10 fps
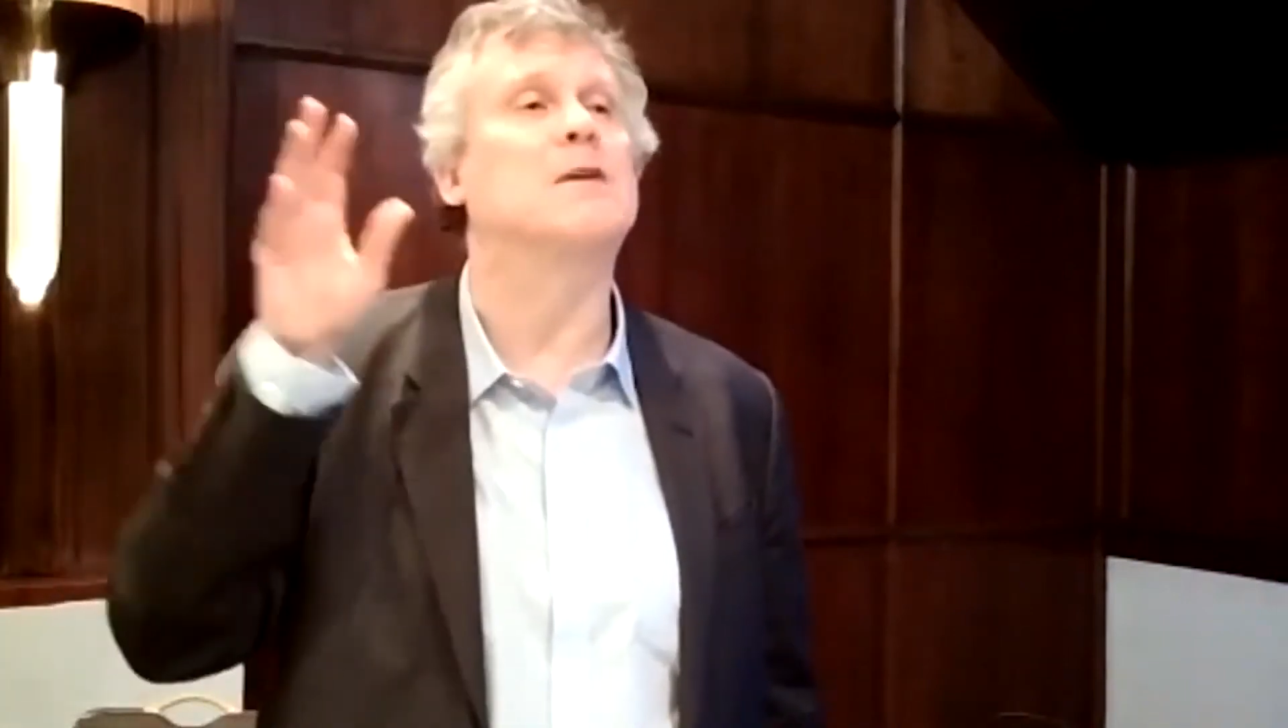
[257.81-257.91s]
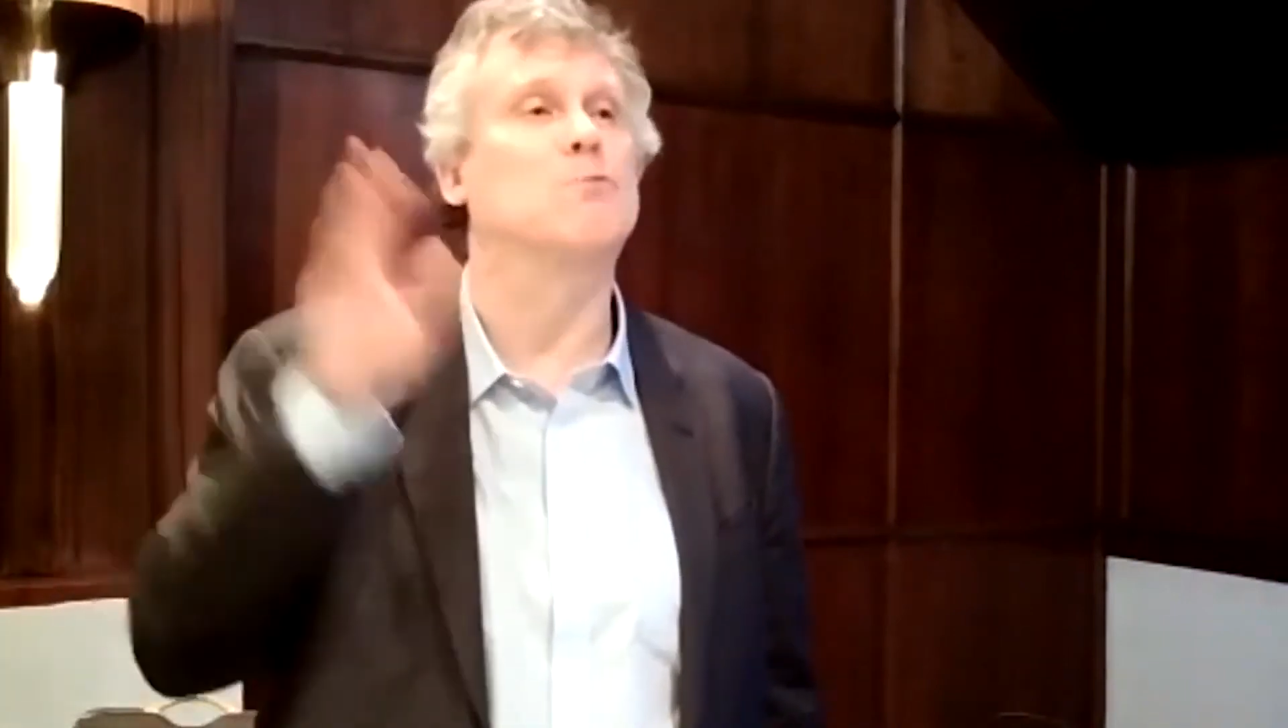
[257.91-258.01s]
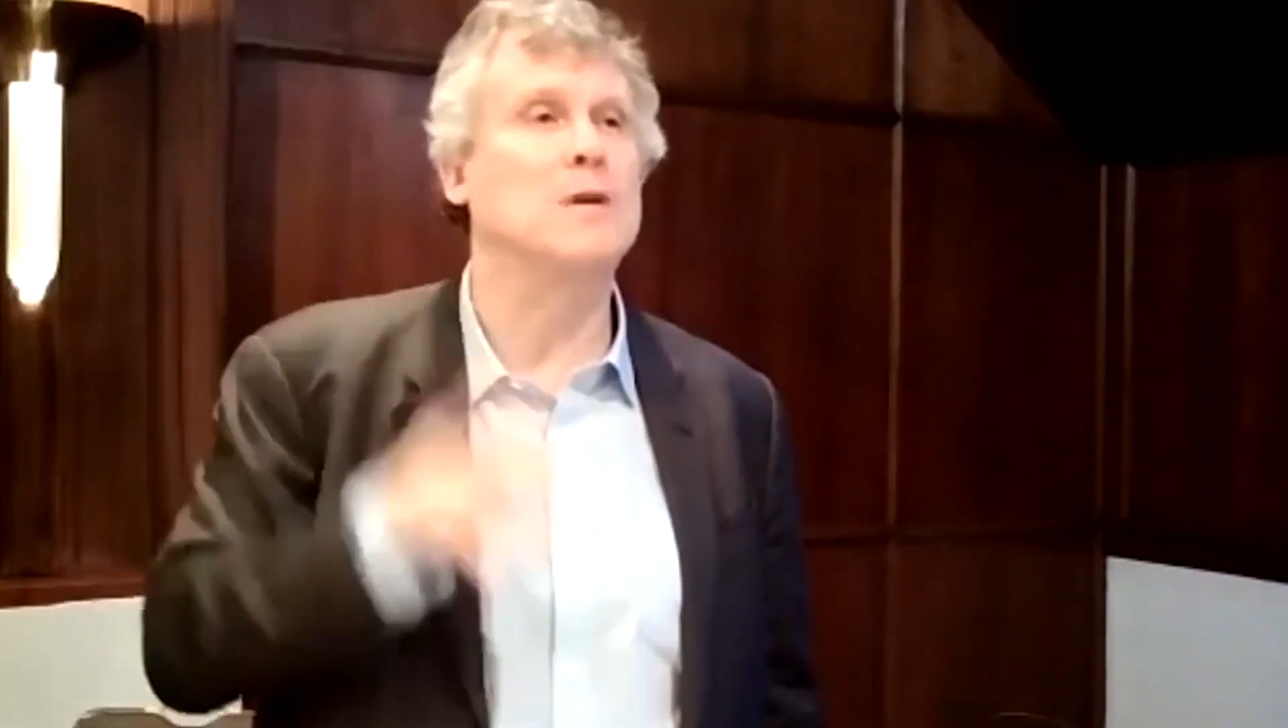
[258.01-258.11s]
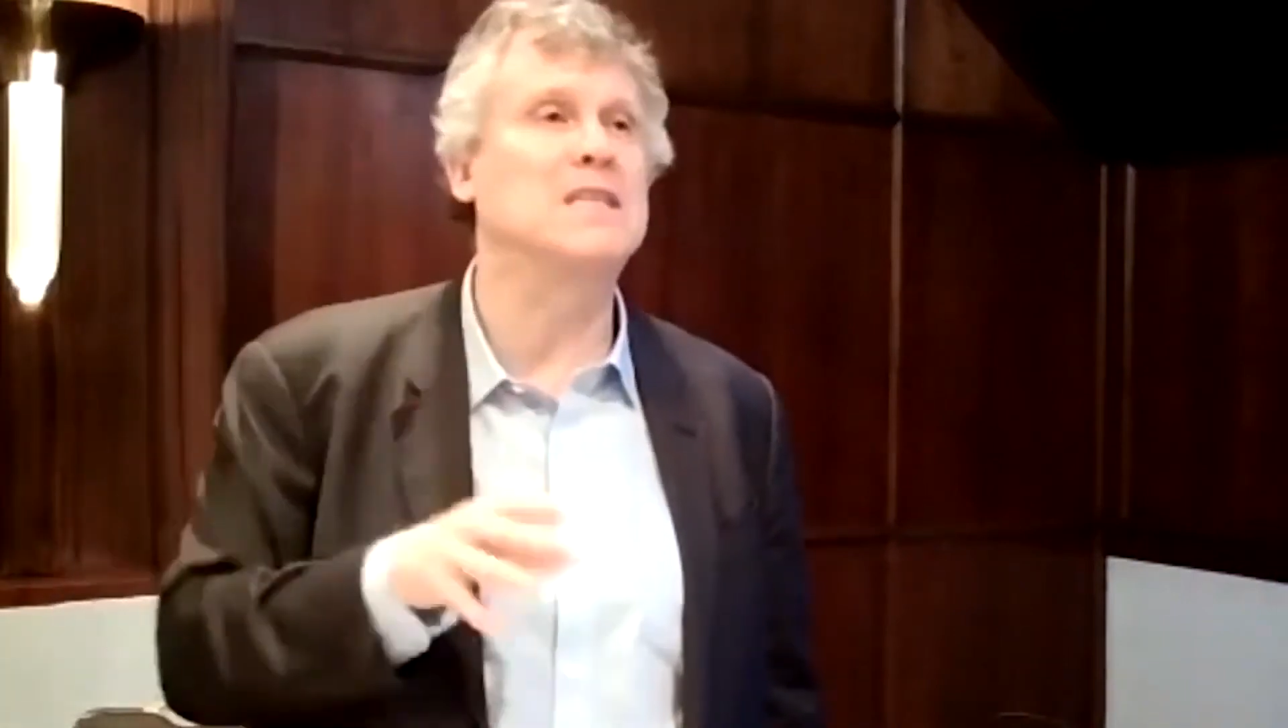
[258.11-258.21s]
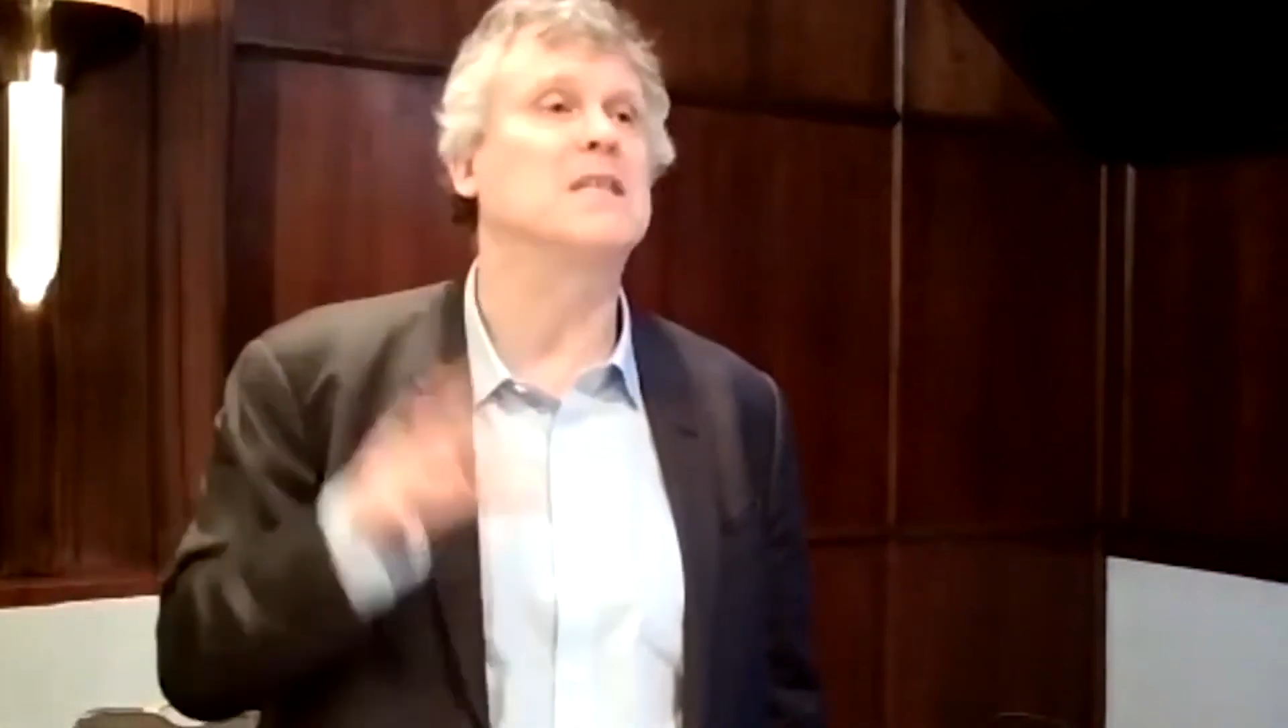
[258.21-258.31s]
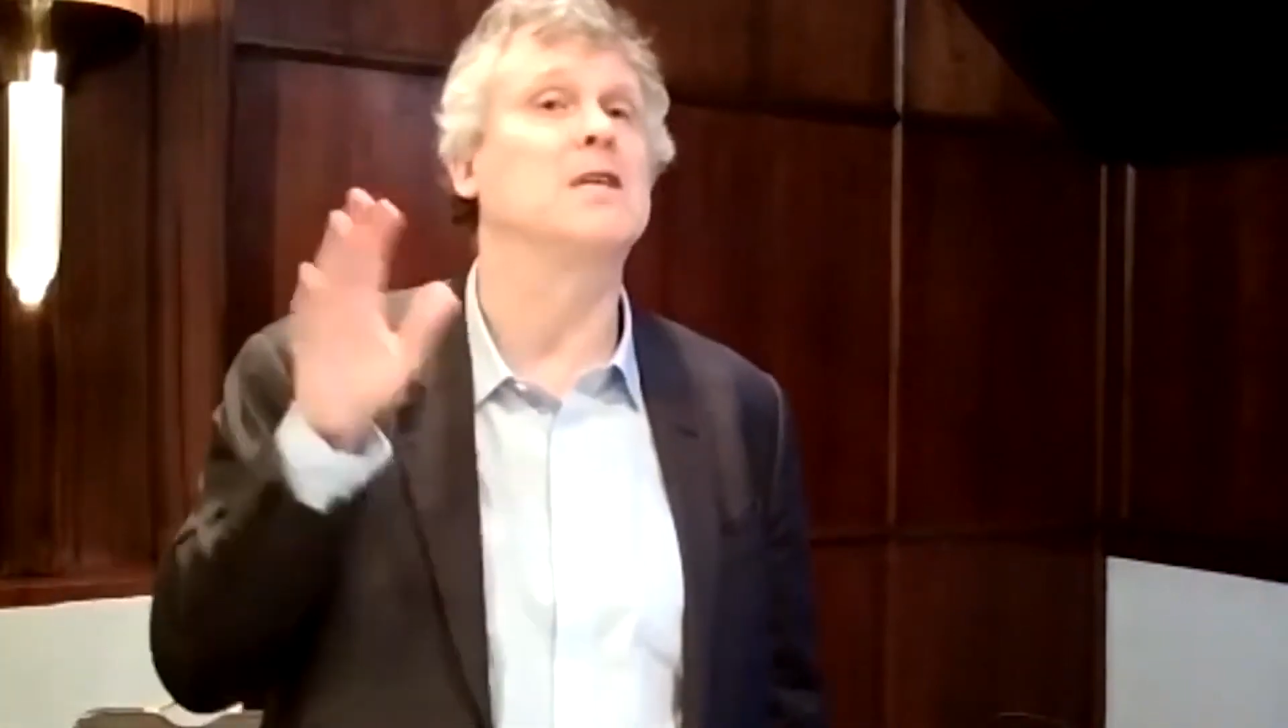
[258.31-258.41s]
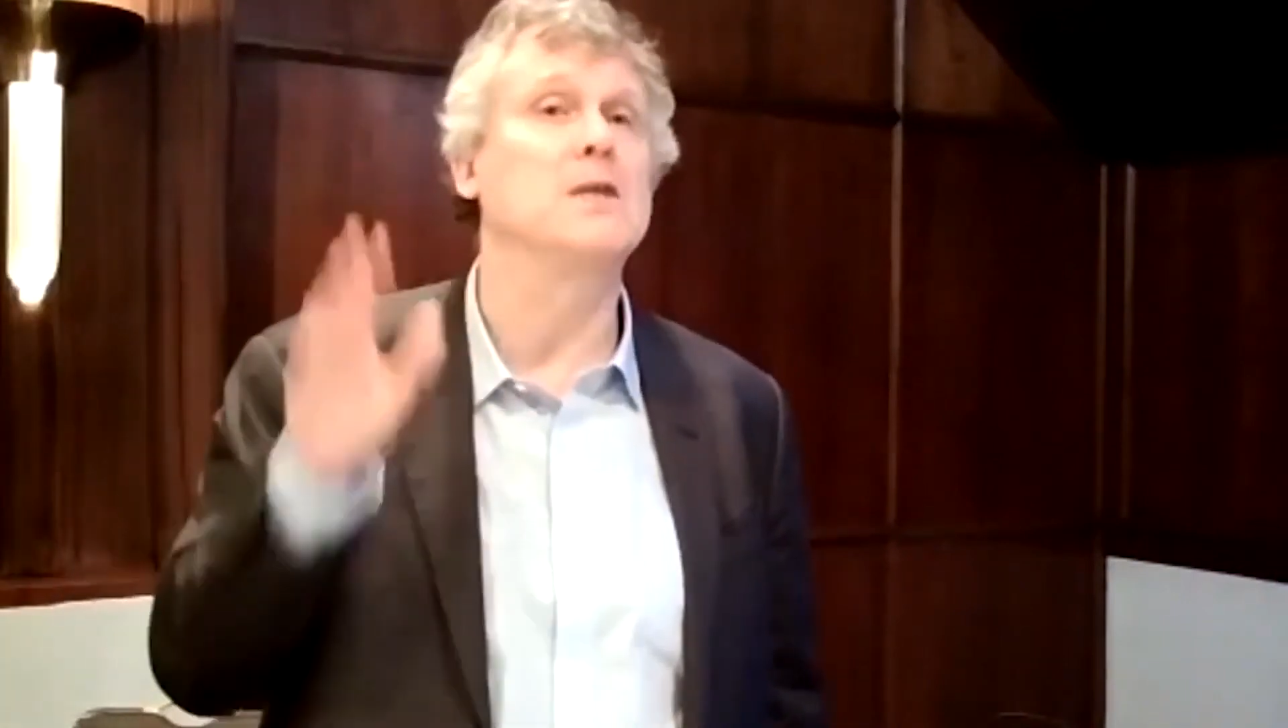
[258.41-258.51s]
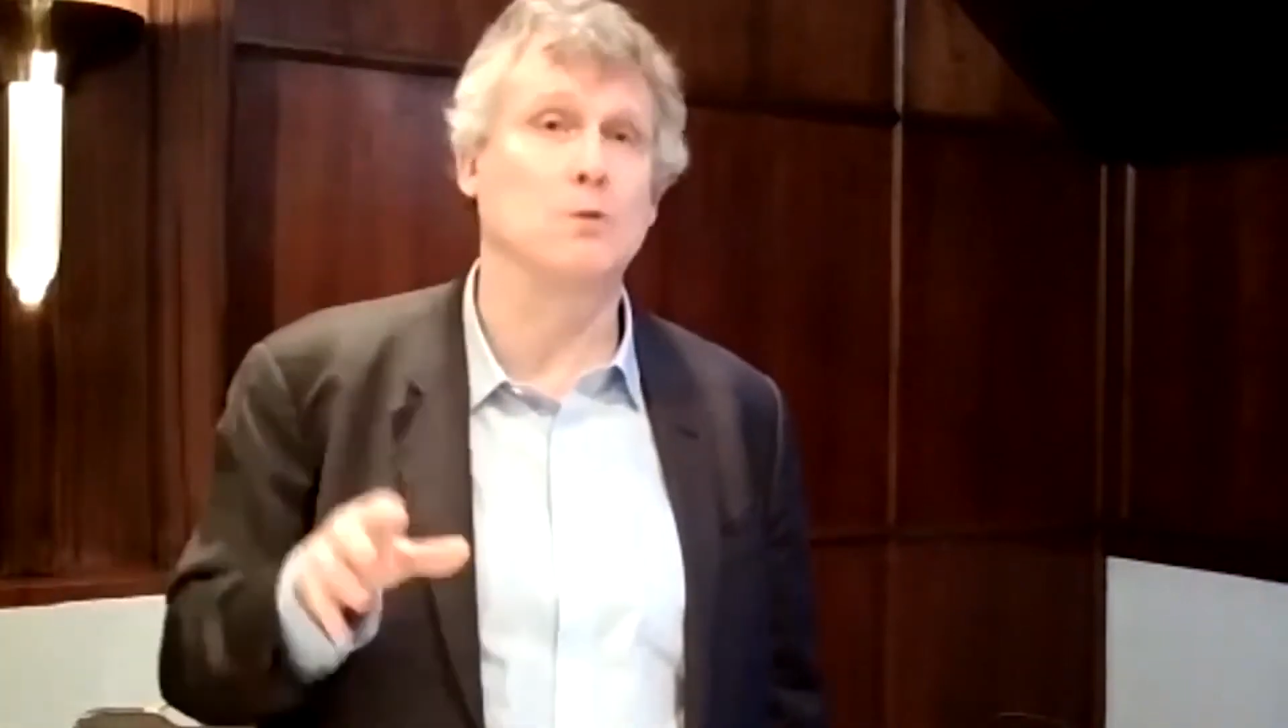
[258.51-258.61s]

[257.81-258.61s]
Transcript: a reason to